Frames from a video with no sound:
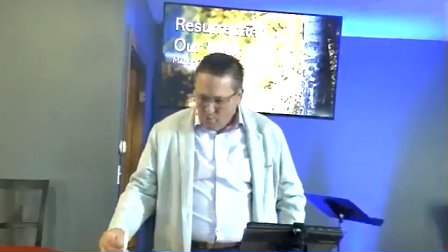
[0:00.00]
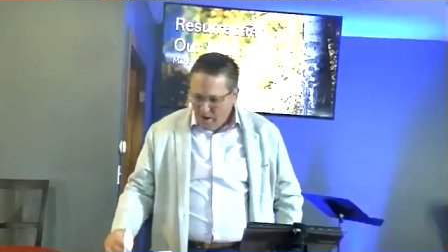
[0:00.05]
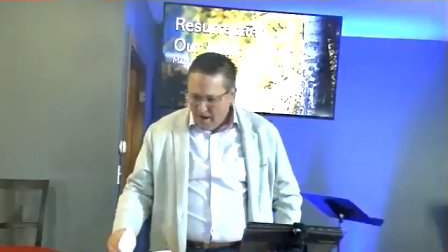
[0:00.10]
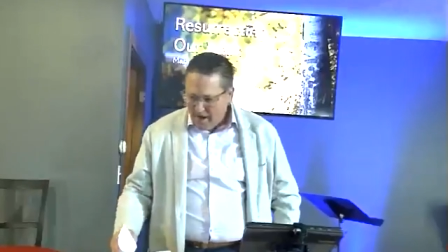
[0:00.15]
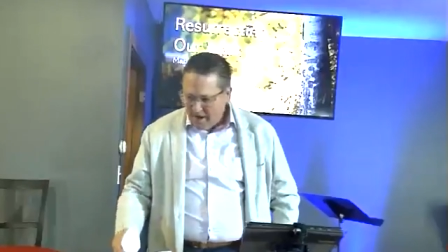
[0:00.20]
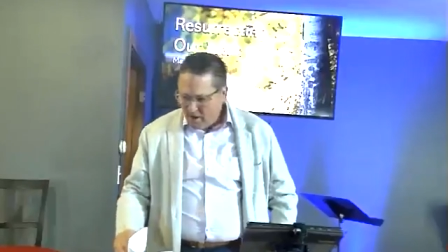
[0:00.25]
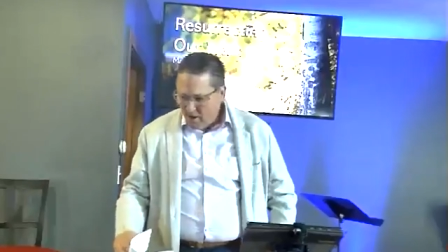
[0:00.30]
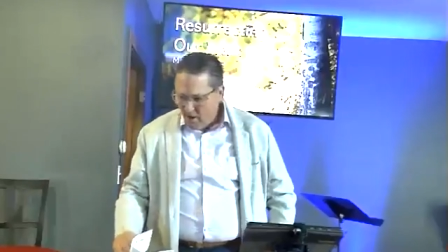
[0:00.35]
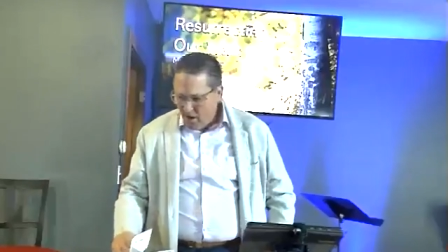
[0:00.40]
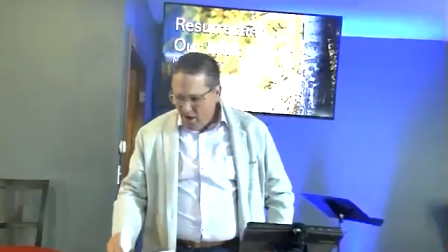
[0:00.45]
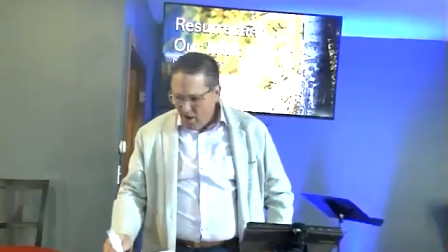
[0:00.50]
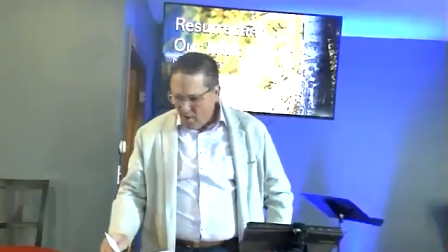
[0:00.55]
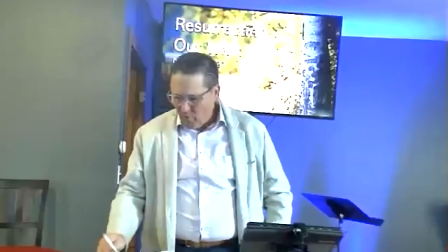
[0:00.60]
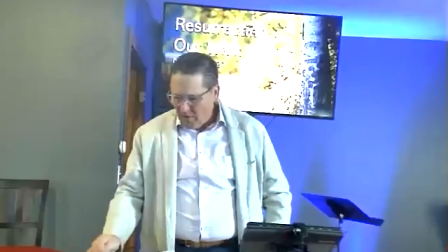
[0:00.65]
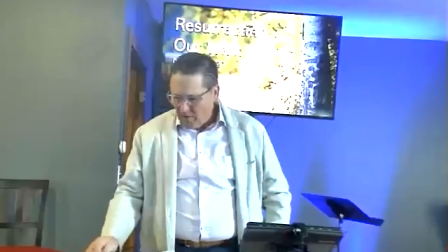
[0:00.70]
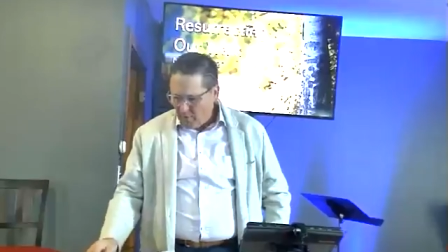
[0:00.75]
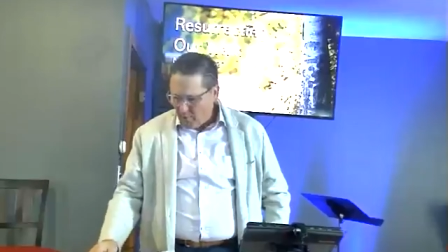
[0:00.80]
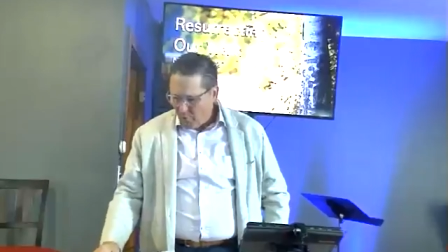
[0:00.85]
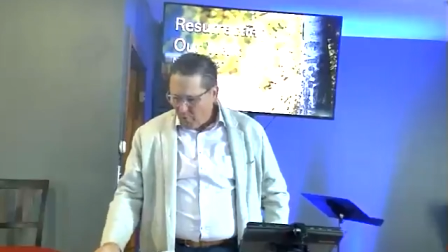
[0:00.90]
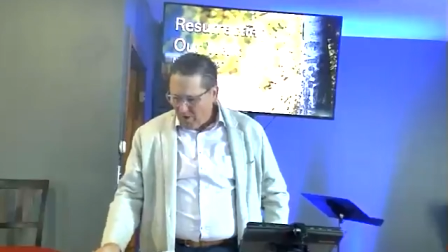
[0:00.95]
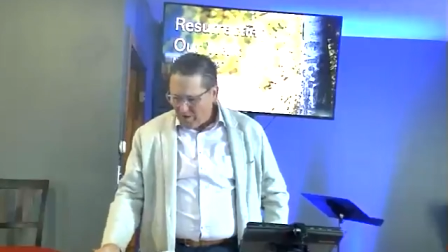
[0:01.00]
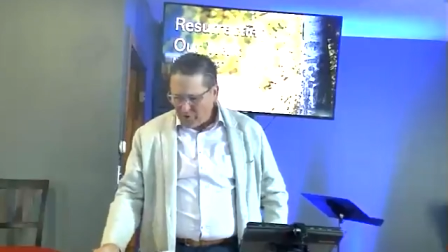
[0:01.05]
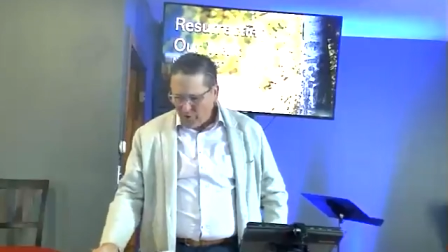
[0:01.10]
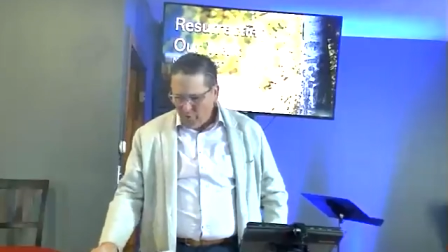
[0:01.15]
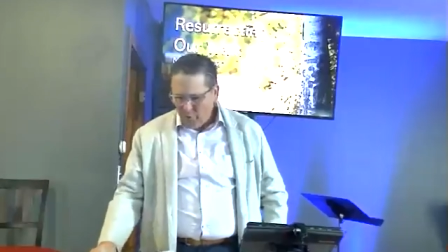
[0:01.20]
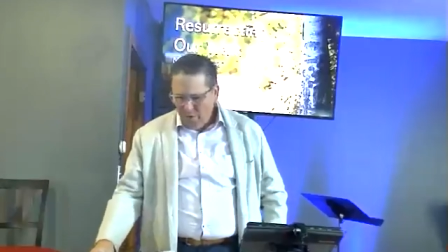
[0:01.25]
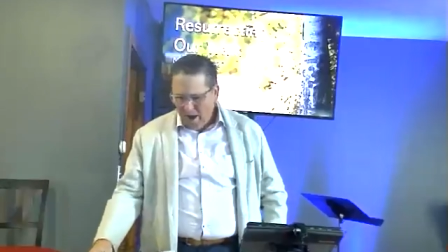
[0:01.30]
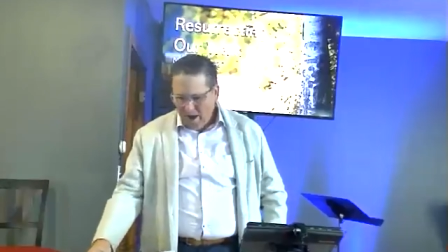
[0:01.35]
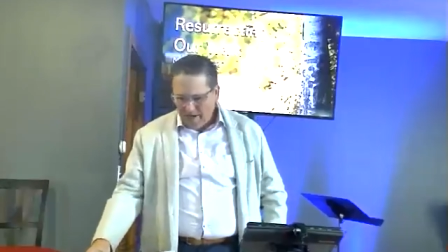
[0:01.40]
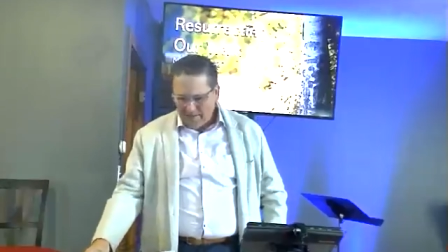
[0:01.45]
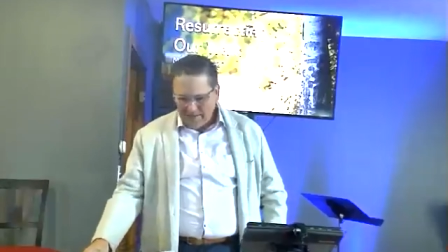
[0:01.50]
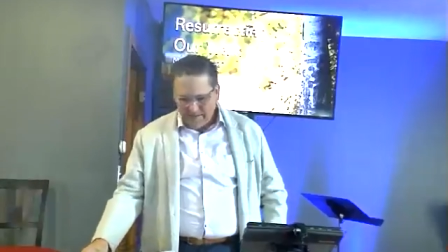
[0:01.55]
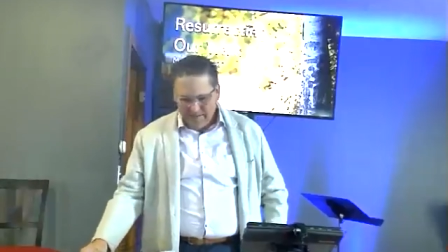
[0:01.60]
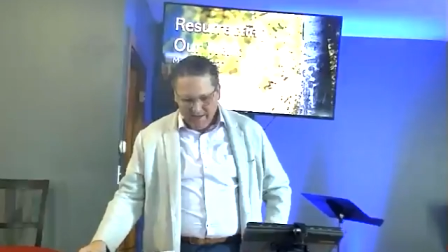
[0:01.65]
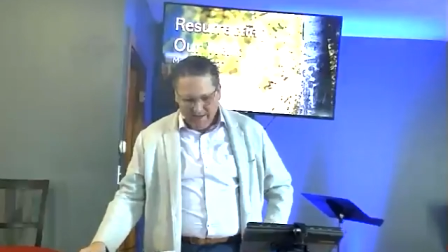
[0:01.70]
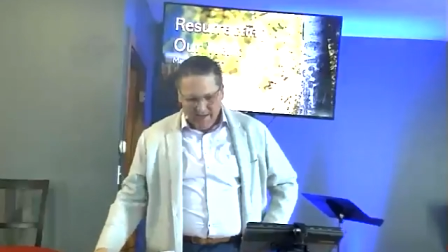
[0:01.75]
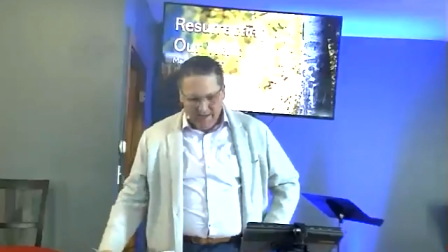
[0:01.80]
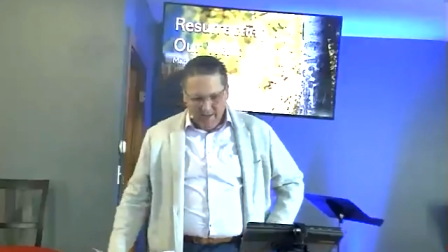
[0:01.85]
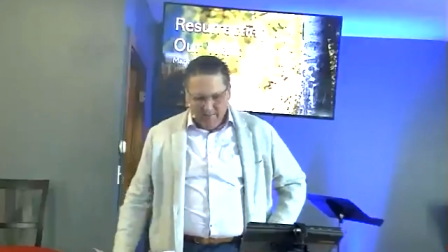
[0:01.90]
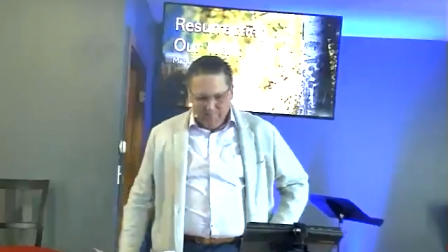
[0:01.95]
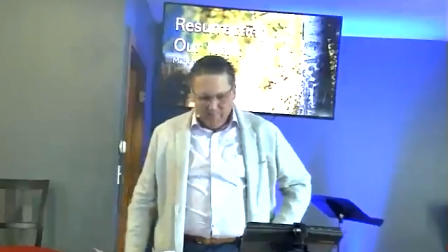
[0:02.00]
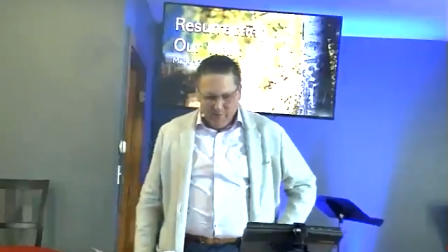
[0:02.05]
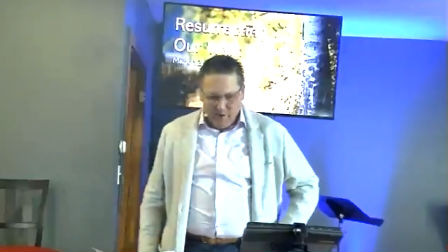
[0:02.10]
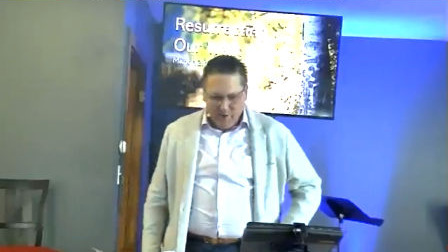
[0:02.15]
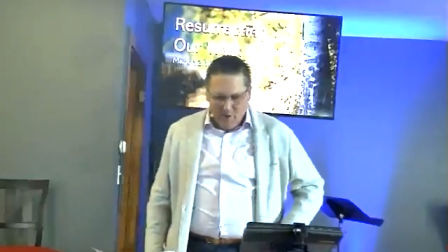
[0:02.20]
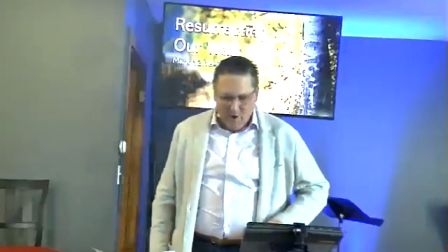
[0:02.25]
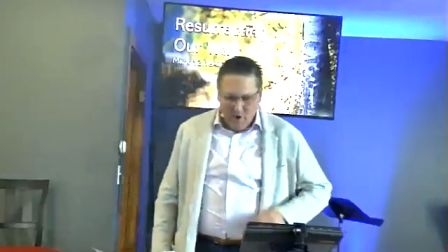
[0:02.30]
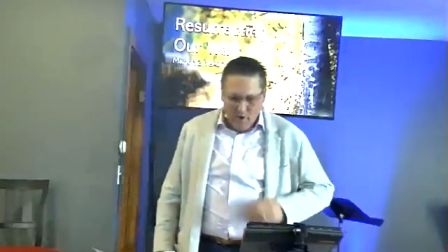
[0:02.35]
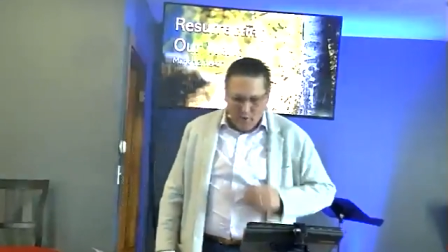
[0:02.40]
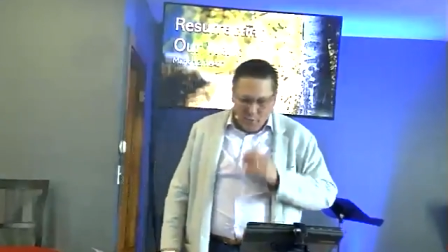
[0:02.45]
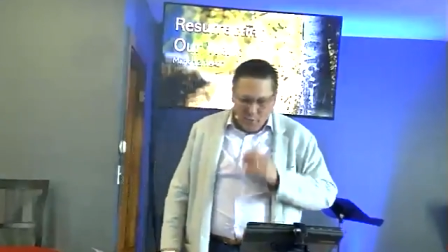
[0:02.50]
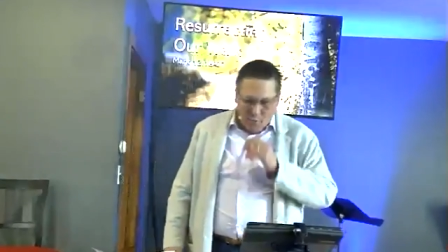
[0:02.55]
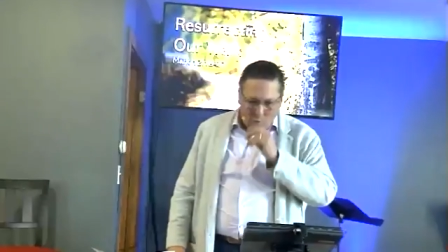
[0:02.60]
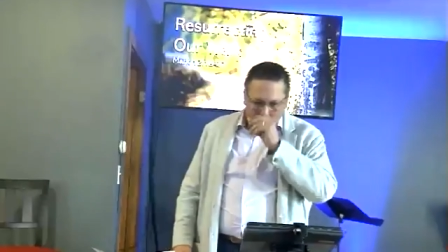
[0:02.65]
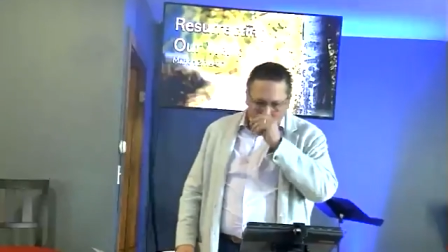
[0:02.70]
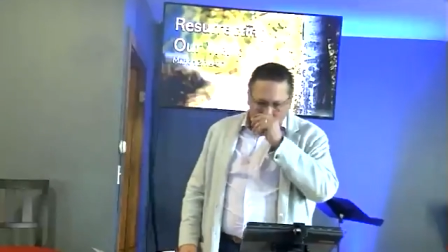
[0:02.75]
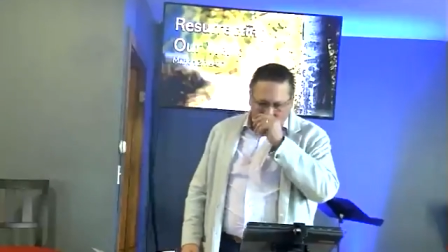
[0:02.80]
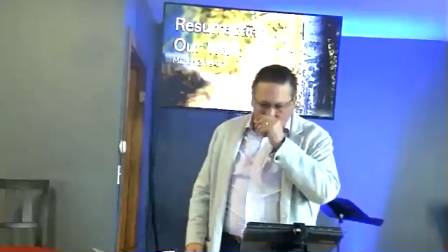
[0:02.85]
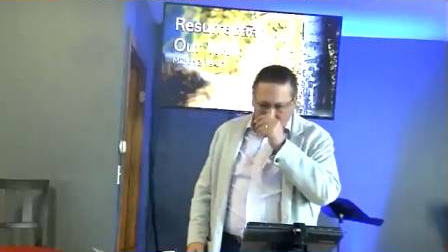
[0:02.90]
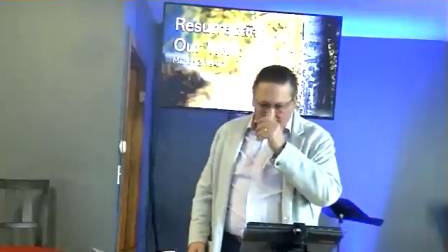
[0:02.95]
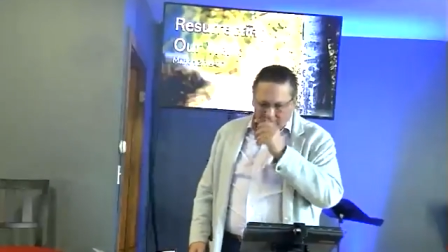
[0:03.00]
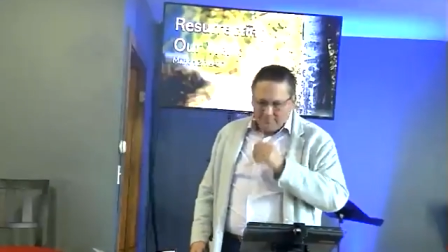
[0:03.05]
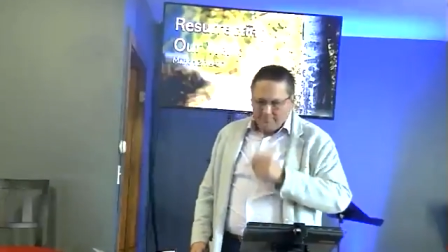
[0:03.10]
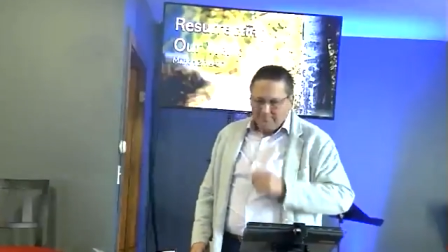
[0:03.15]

why I call it resurrecting our walk.